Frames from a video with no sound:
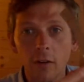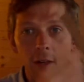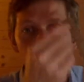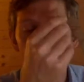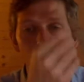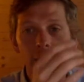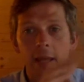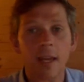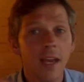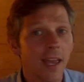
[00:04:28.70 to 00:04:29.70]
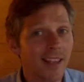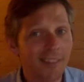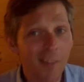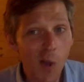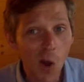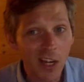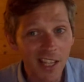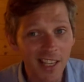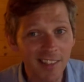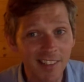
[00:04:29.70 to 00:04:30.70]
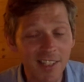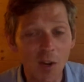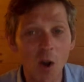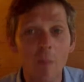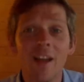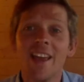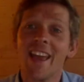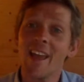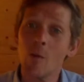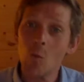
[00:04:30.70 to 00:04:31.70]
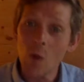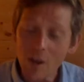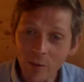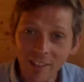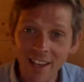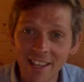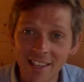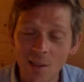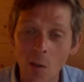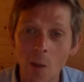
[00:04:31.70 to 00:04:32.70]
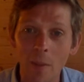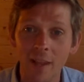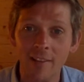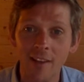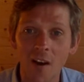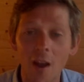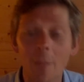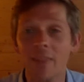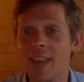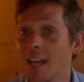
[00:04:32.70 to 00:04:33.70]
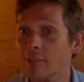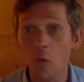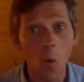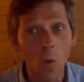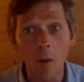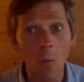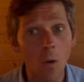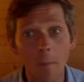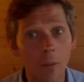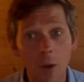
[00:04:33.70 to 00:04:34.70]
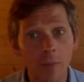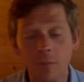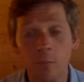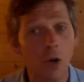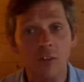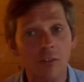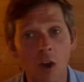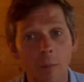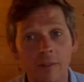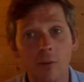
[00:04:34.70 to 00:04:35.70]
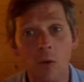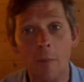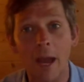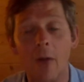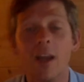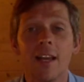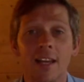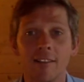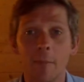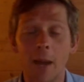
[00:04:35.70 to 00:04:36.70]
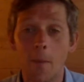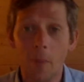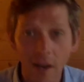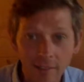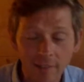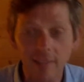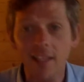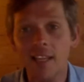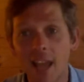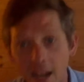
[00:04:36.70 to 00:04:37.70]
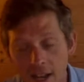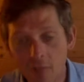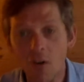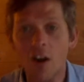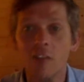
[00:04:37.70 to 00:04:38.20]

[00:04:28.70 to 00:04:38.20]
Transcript: them properly. It's not an easy job. It will take you a bit of time, but that's all of what prototyping is all about. It's about practicing, getting it right,